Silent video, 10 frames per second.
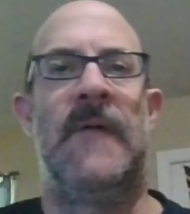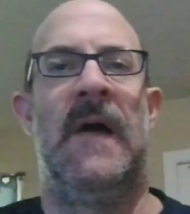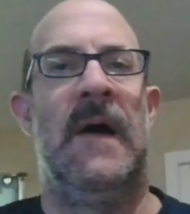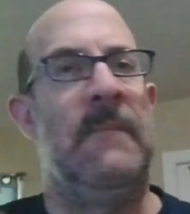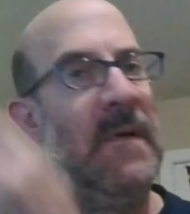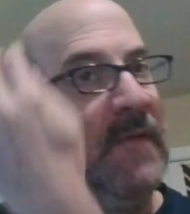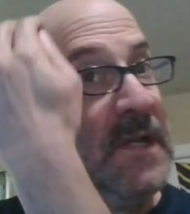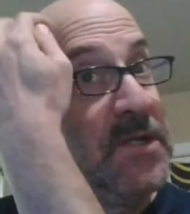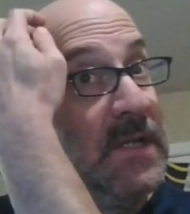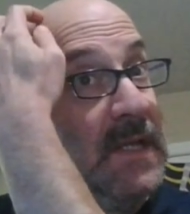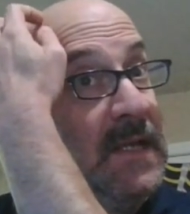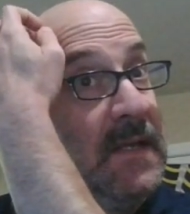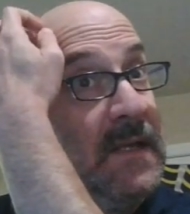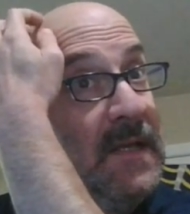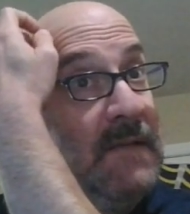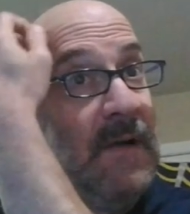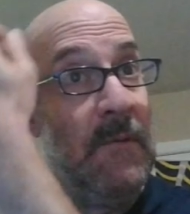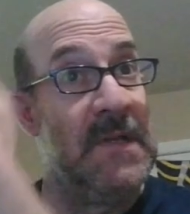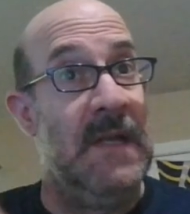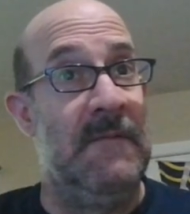eventually. If
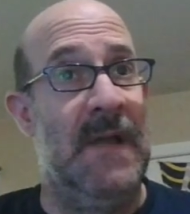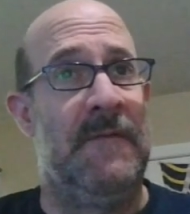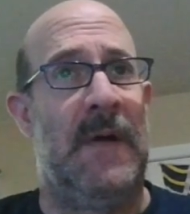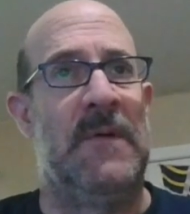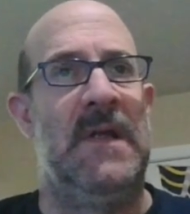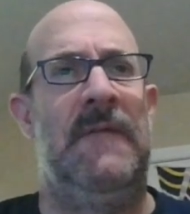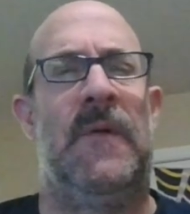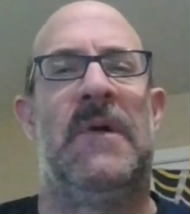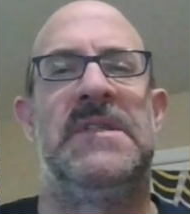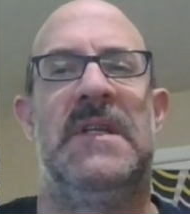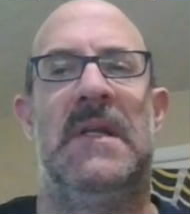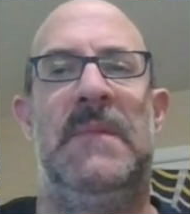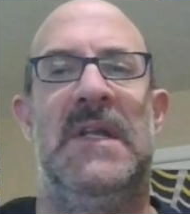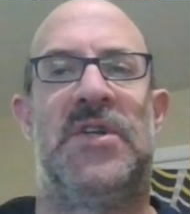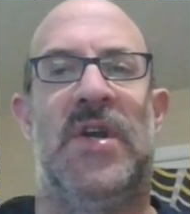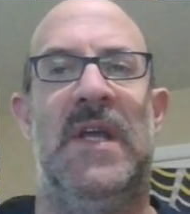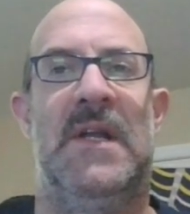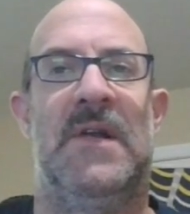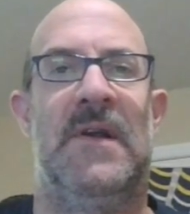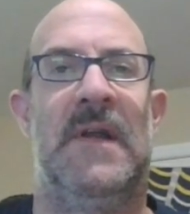there wasn't going to be a trade
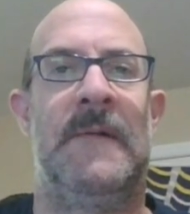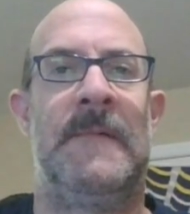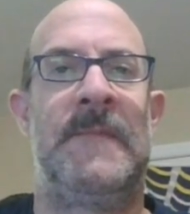occurring.